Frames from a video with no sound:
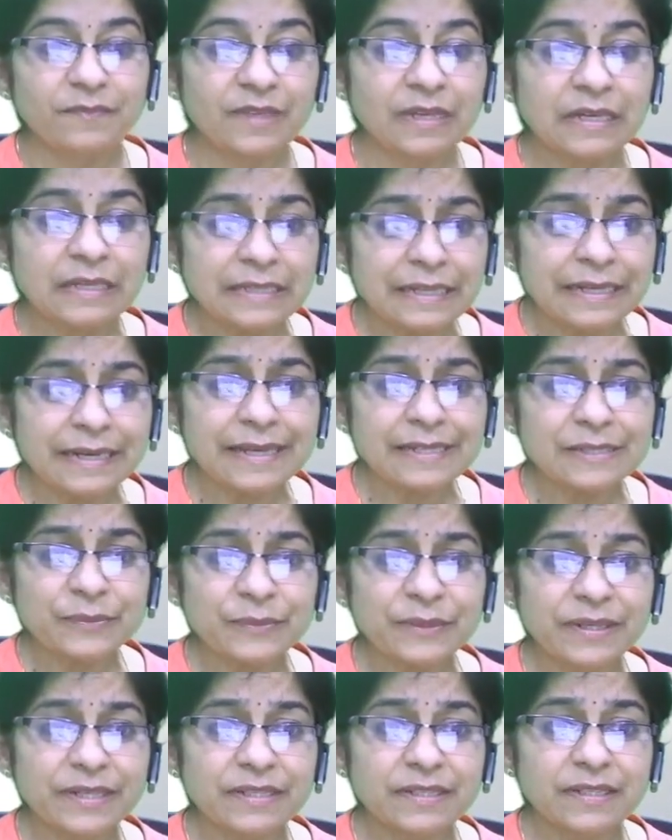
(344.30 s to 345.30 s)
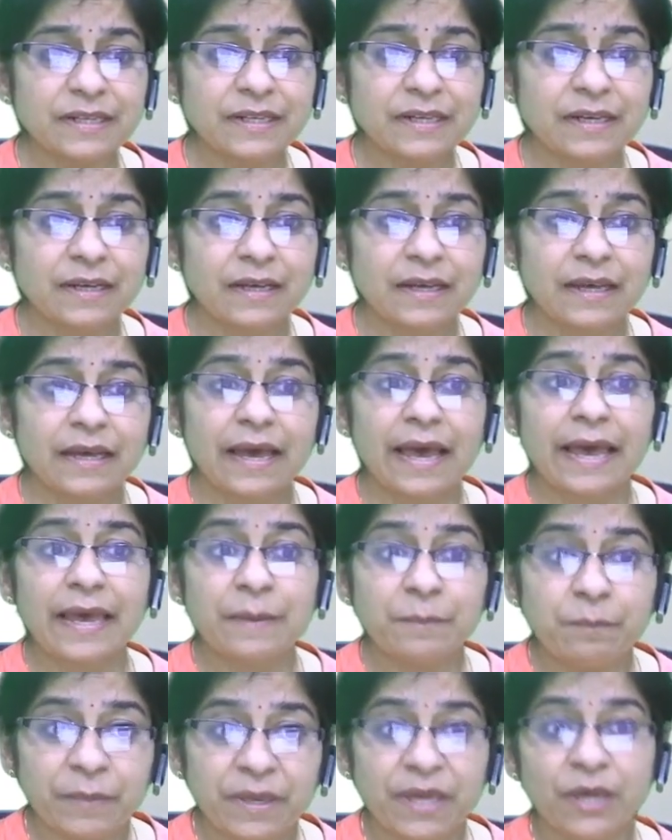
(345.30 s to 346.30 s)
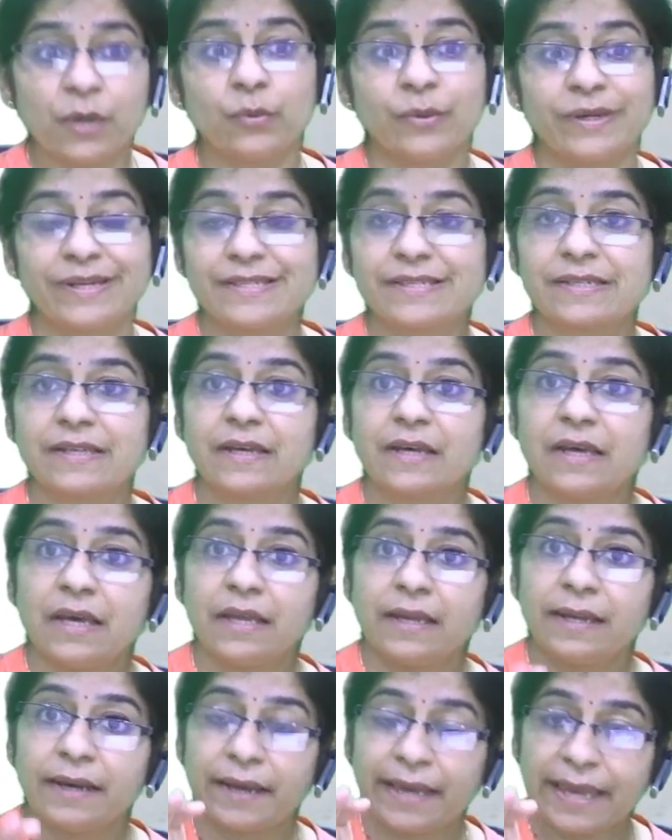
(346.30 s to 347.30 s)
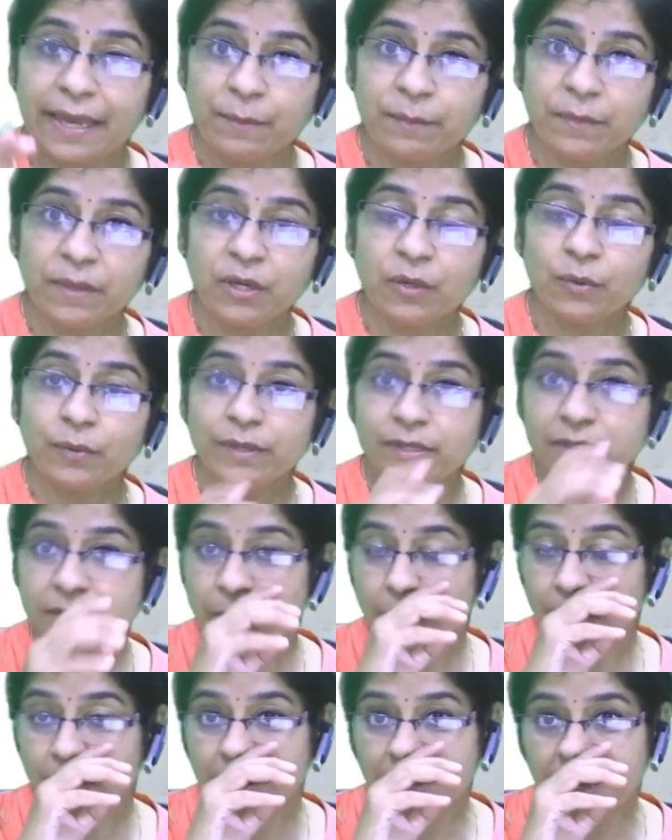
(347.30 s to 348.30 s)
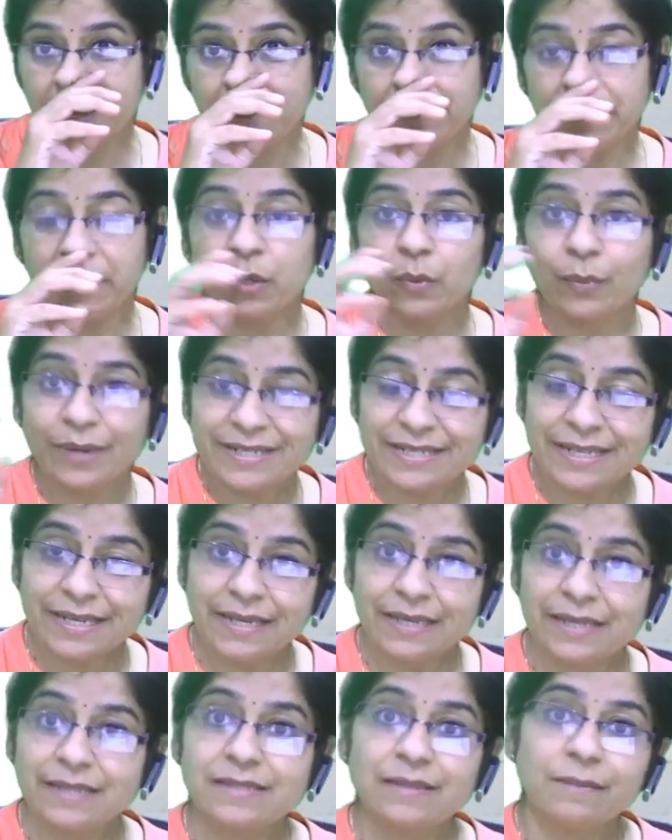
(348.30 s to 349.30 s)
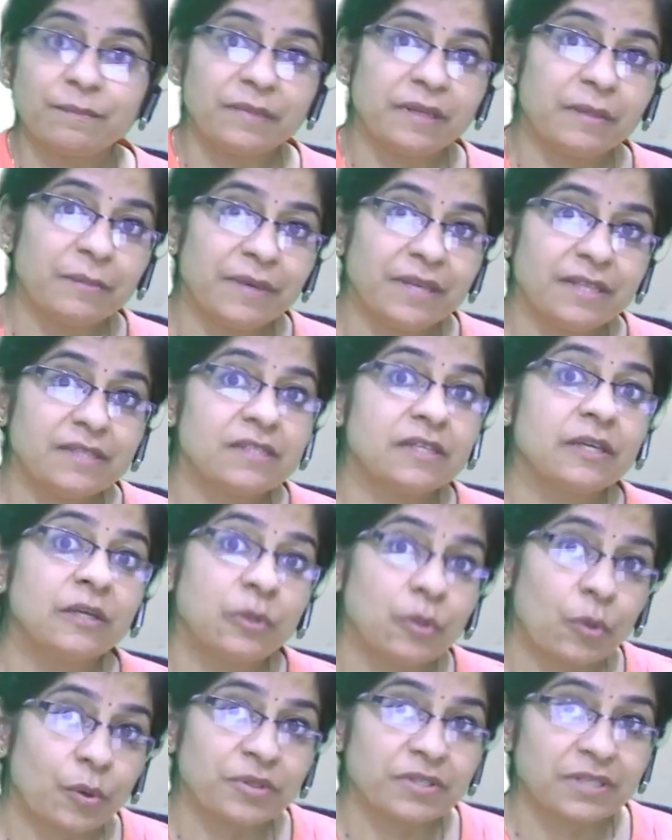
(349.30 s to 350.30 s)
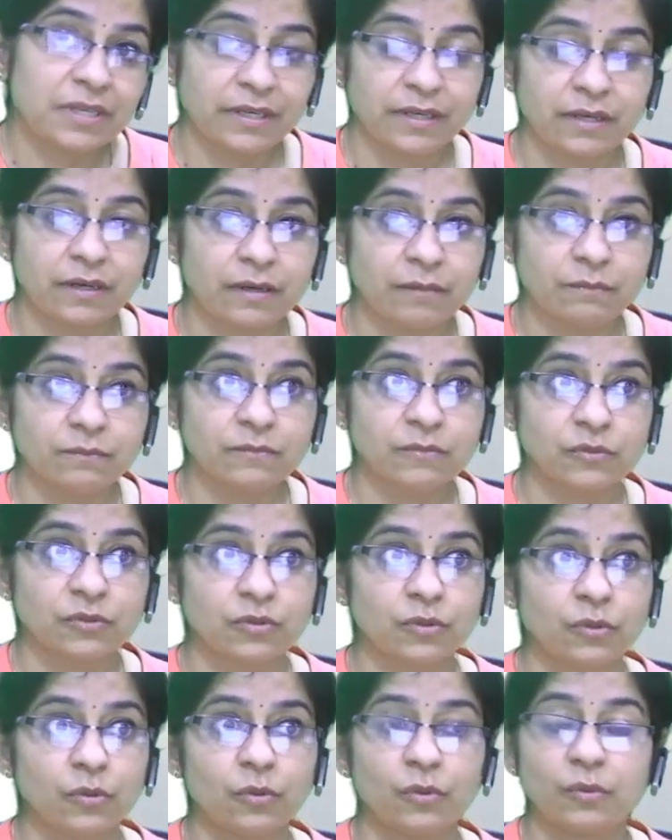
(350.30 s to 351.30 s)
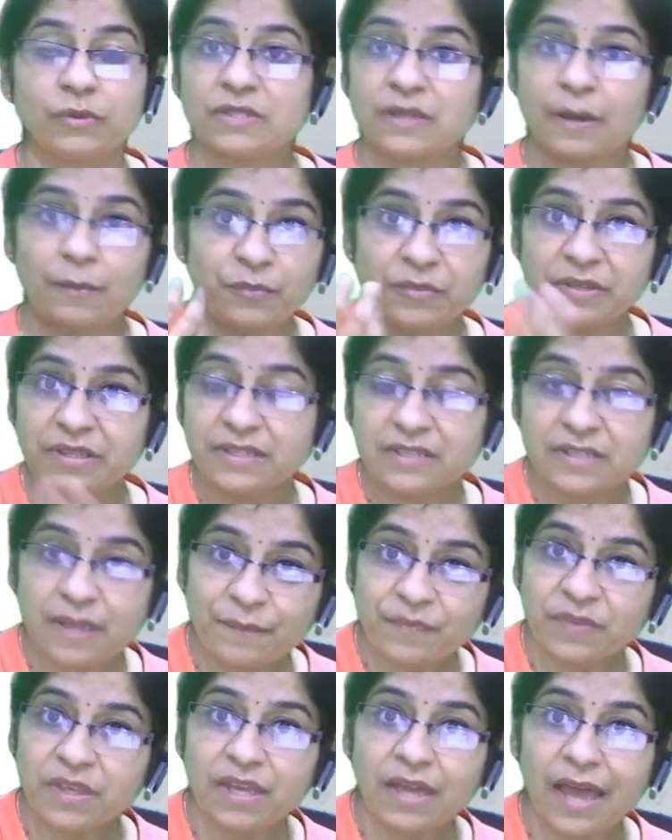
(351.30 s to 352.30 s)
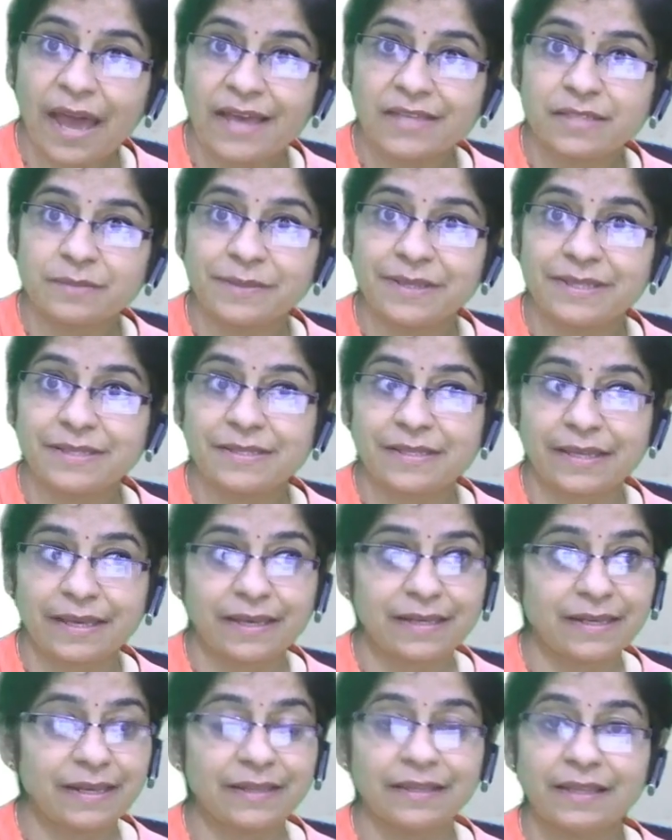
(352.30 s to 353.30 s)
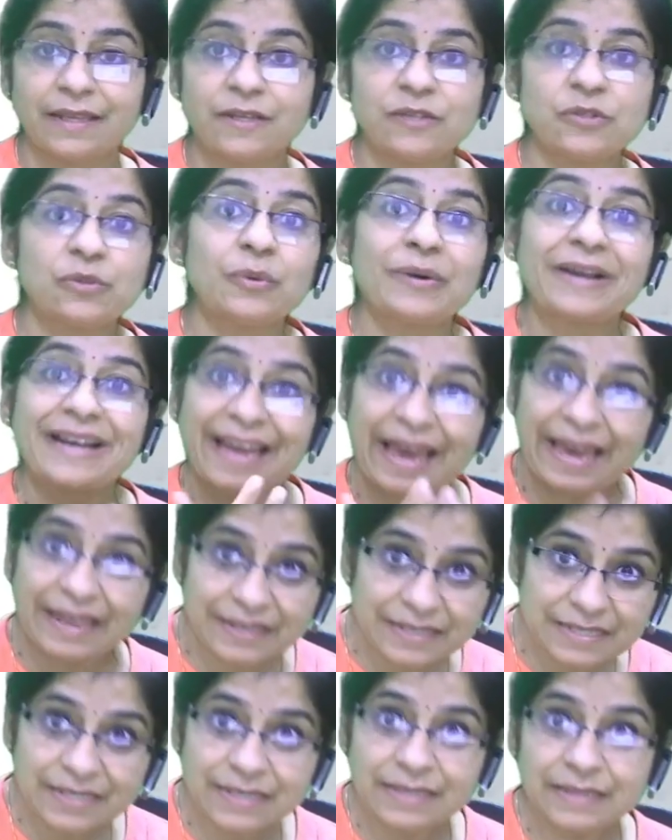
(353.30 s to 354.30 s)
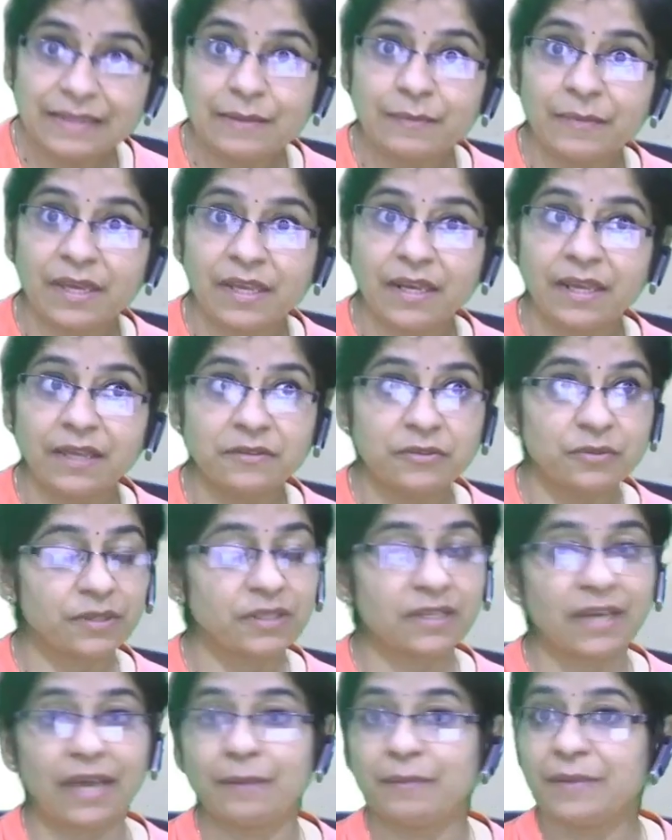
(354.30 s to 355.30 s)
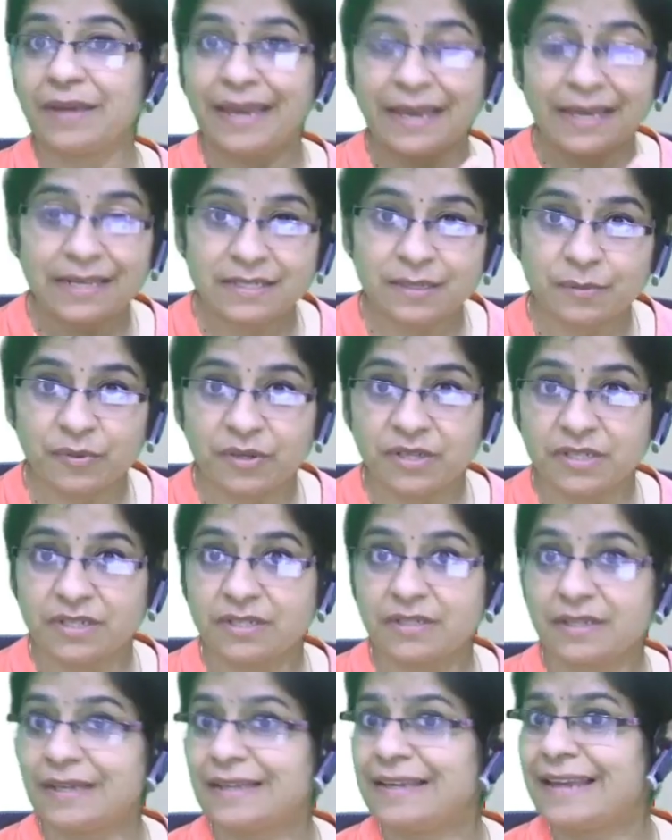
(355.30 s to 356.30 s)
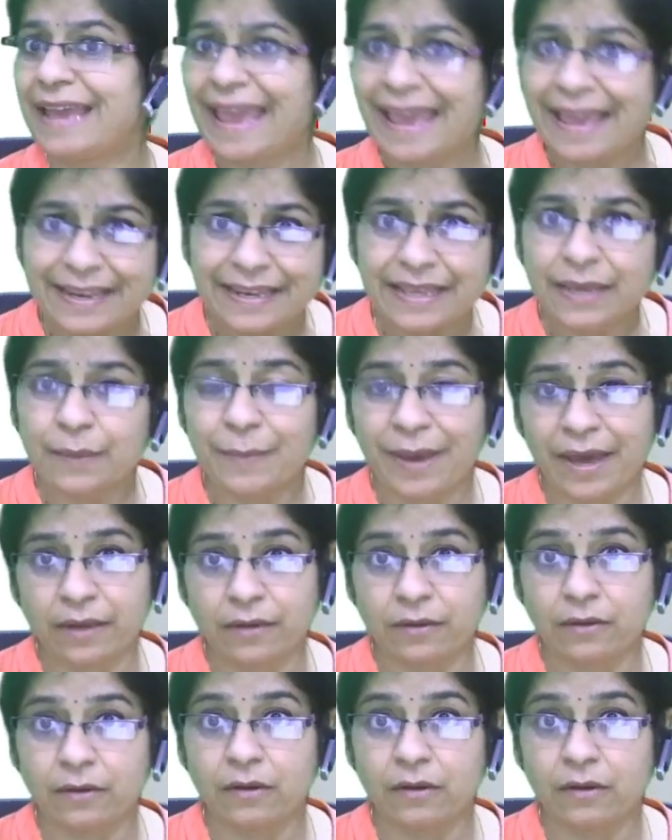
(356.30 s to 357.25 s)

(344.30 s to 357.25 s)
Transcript: The next word: ambiguous. Now, ambiguous or ambiguity simply means not clear. So, something has been said and there is no clarity in the meaning, so it can be interpreted in any manner.